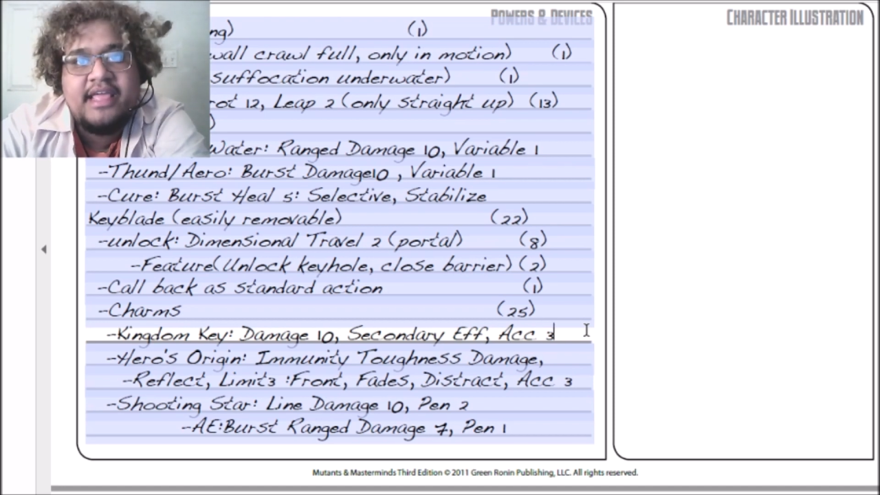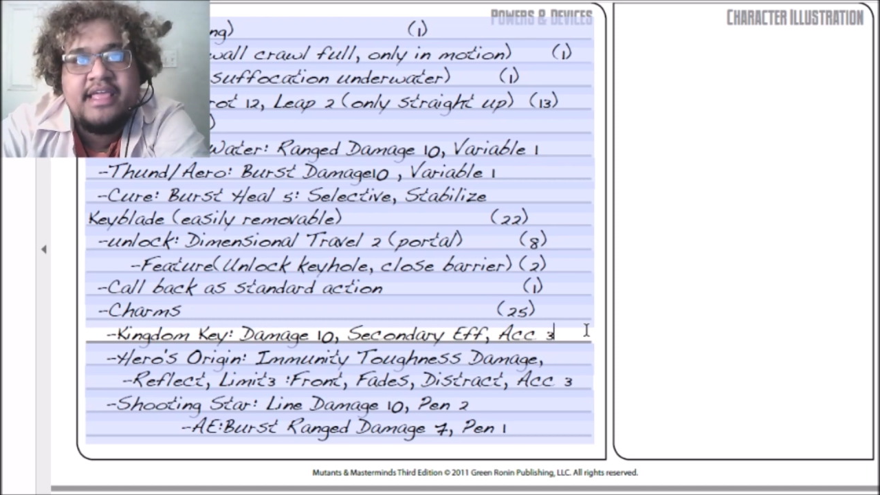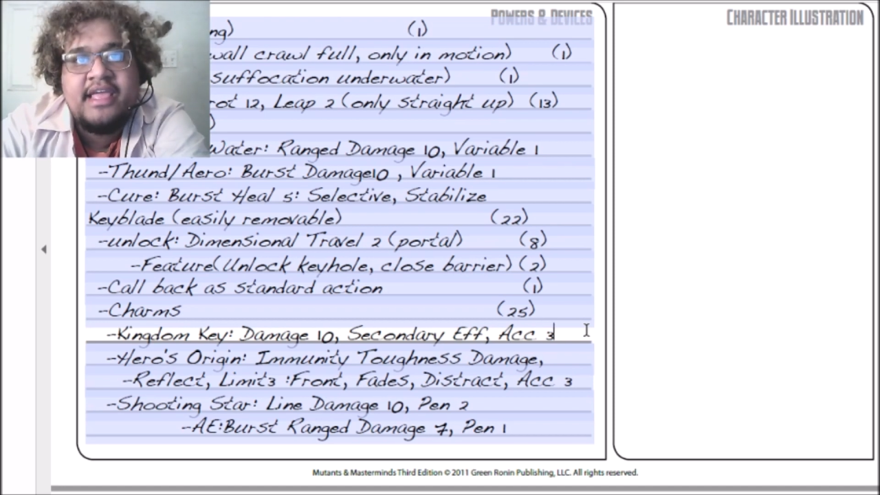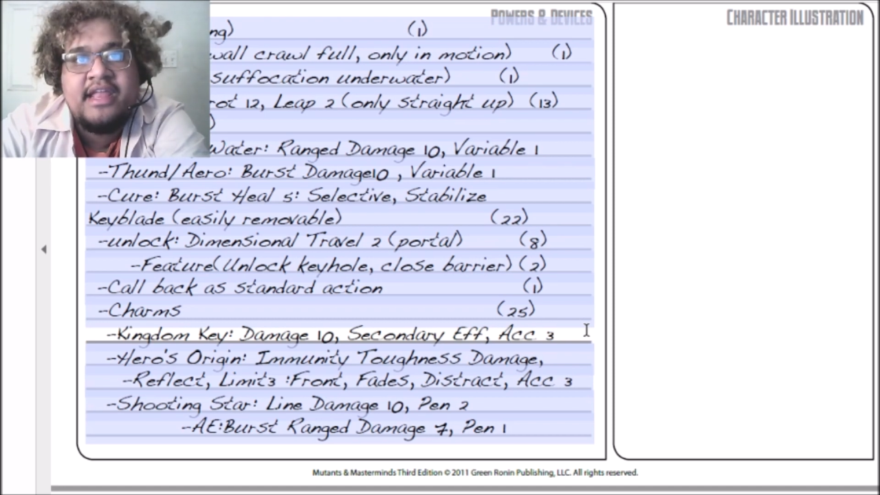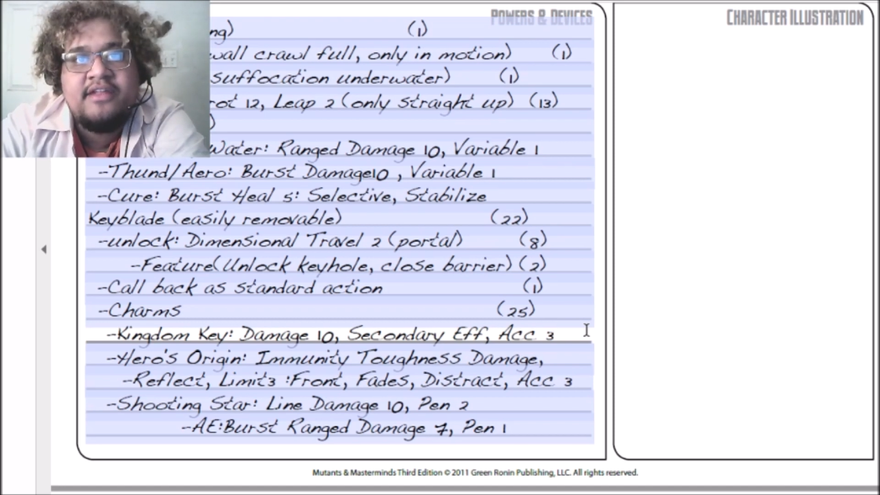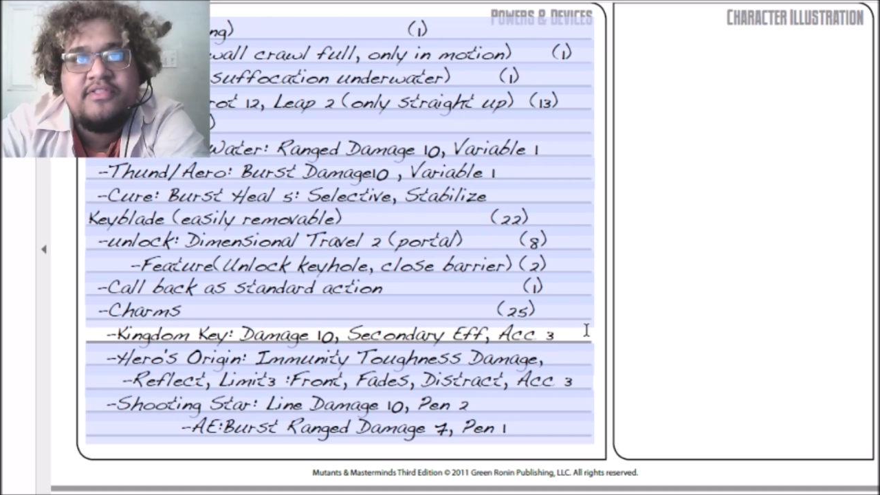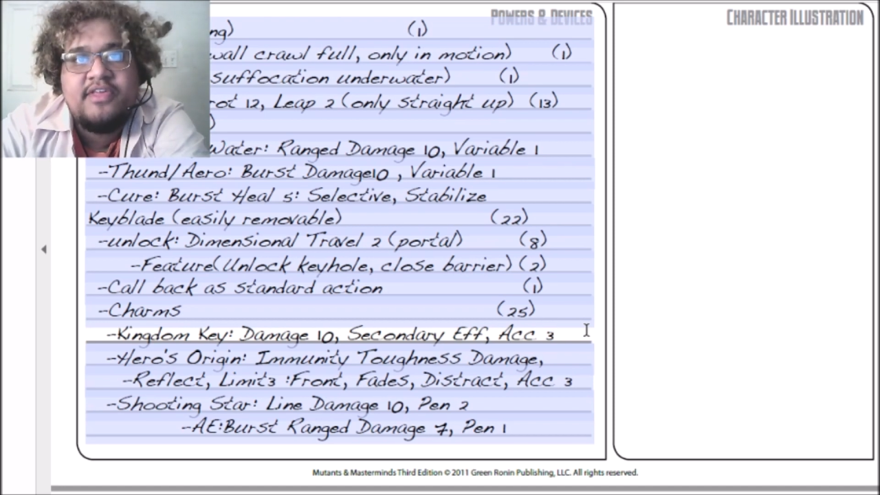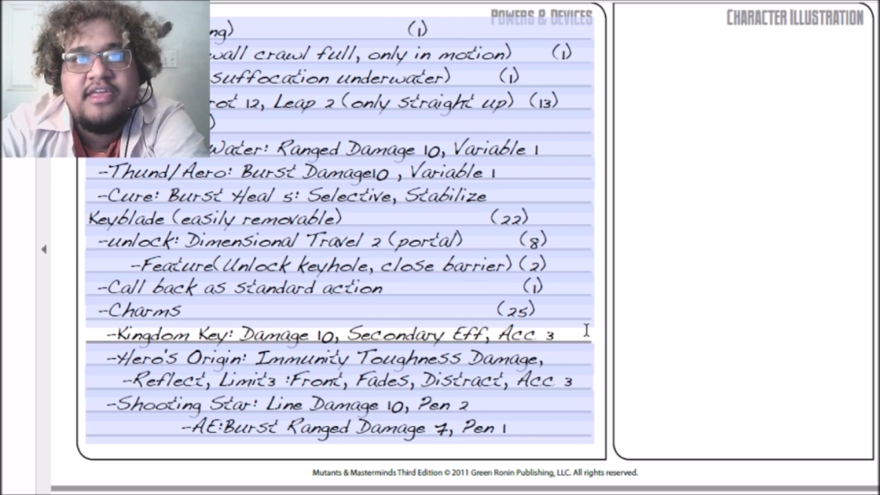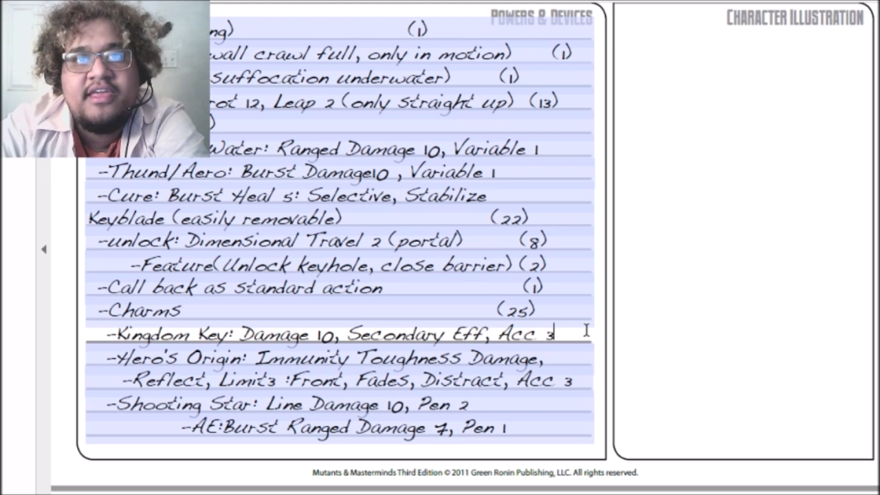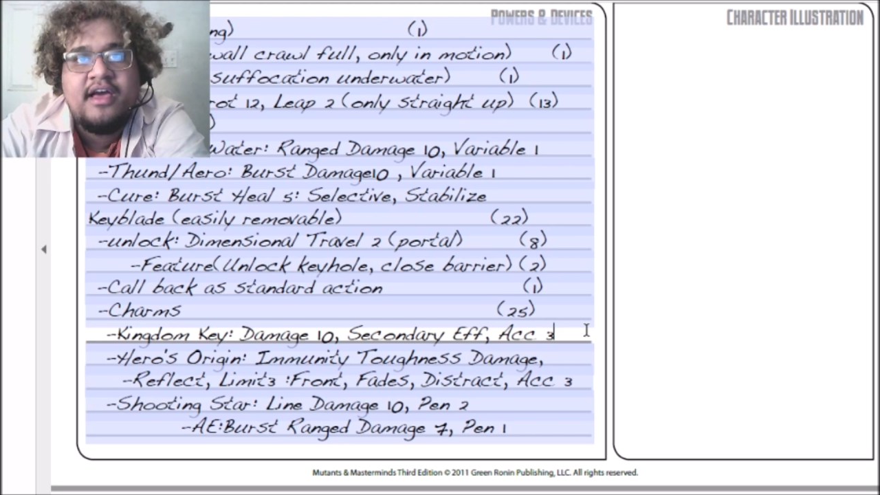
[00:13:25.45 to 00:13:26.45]
in
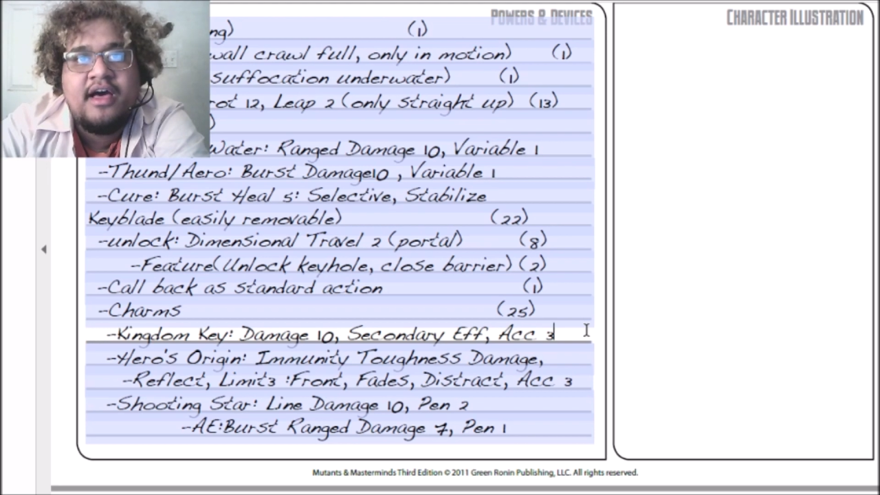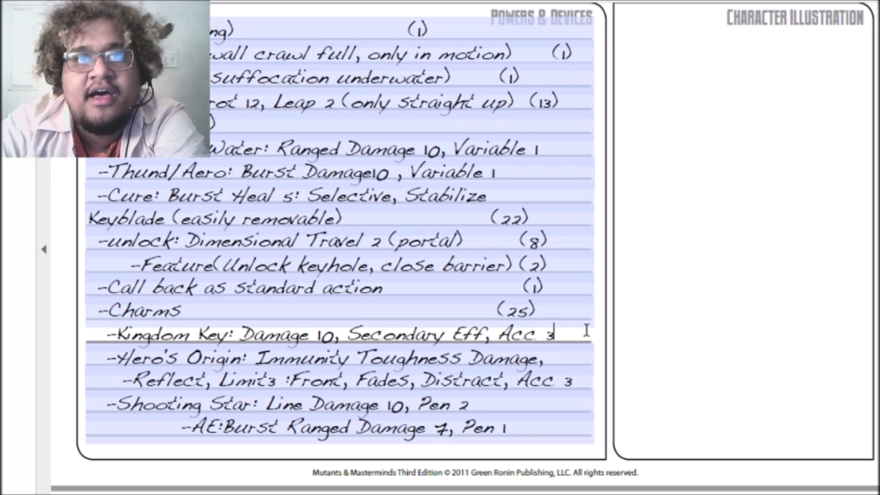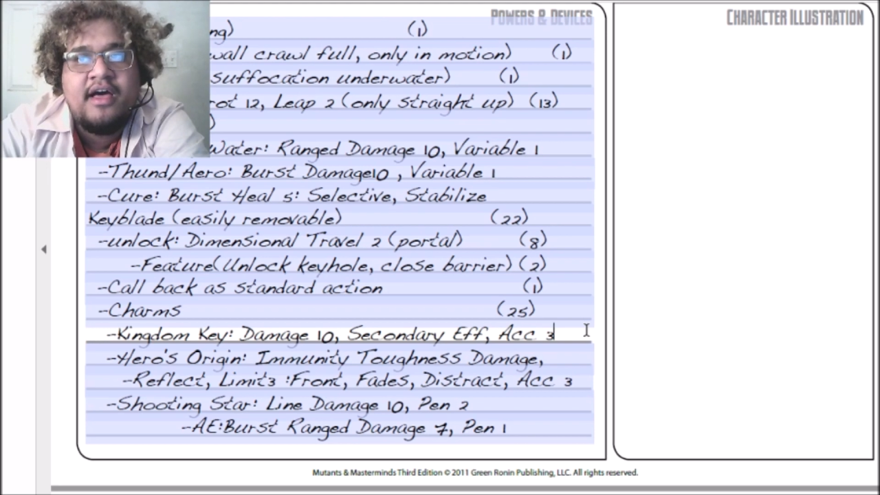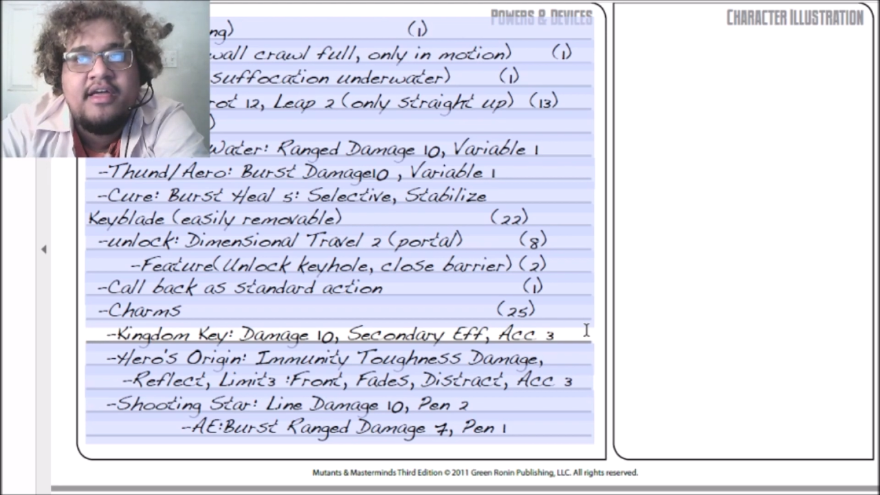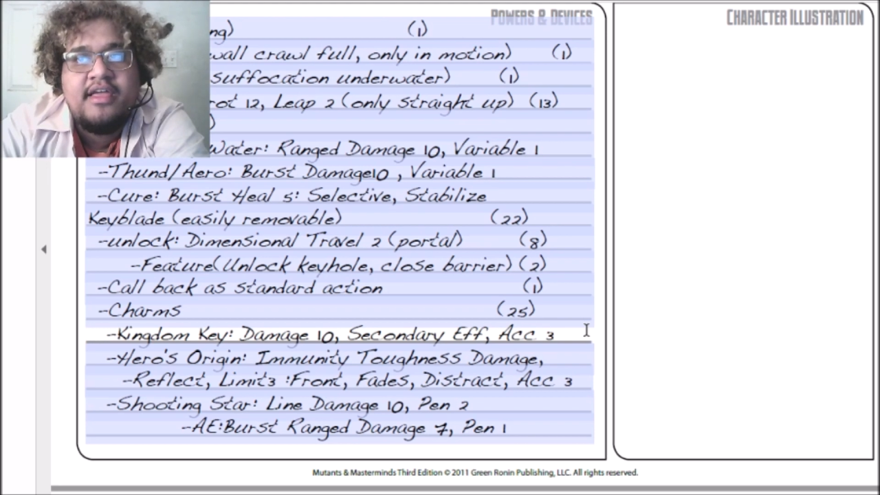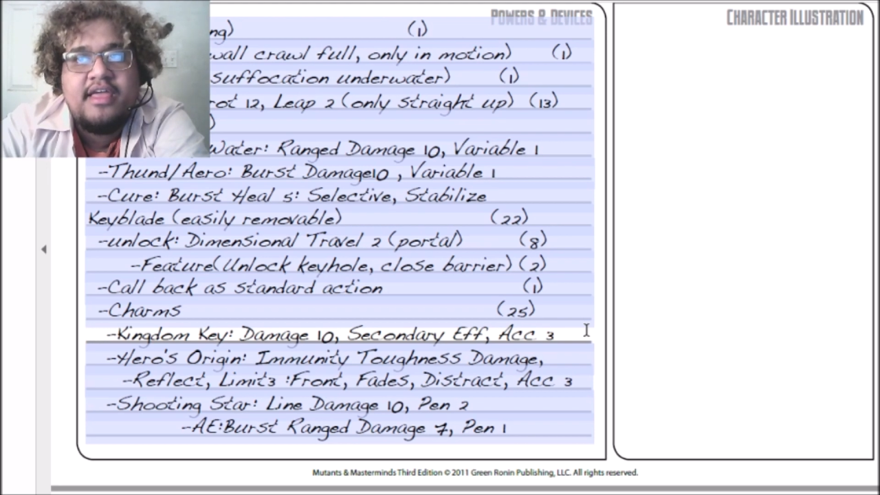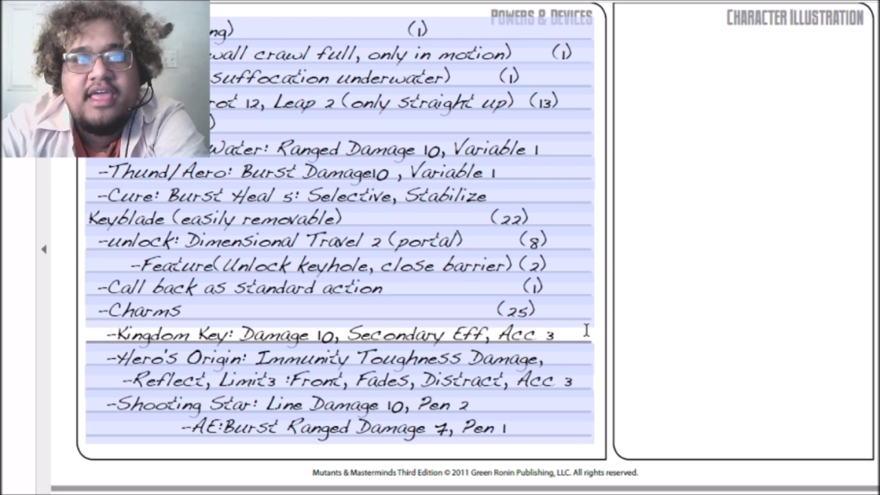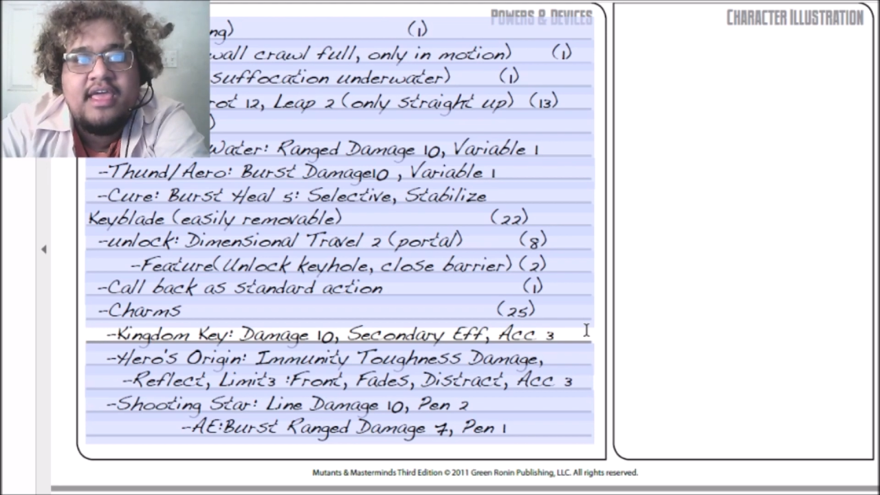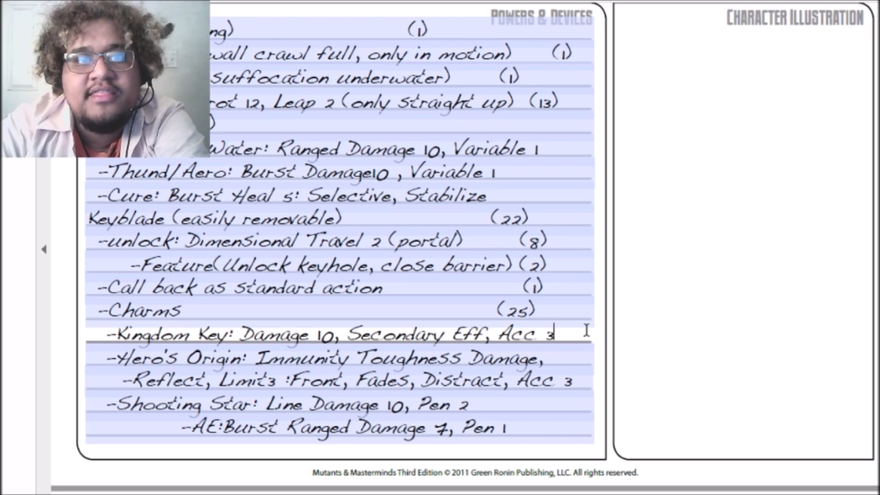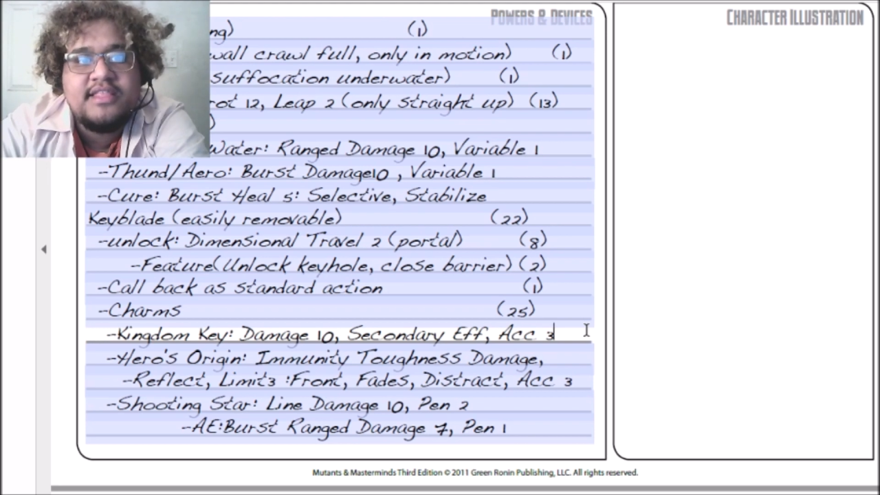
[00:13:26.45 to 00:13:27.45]

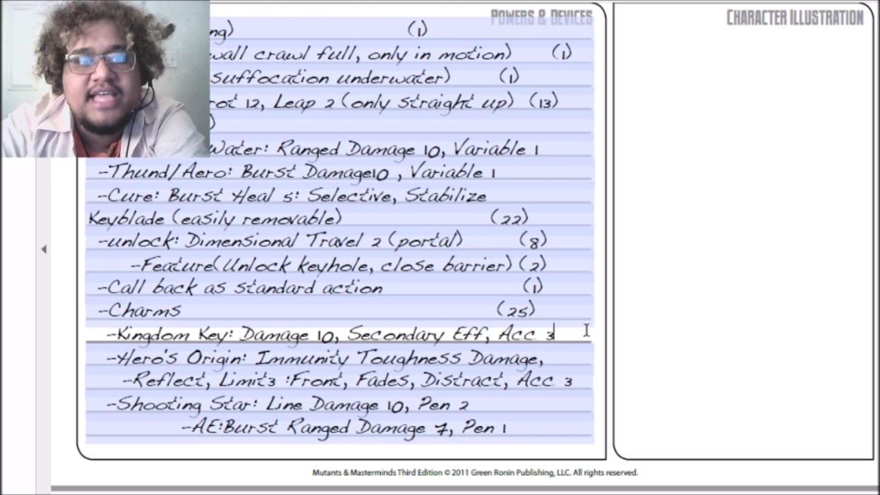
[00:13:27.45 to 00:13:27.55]
the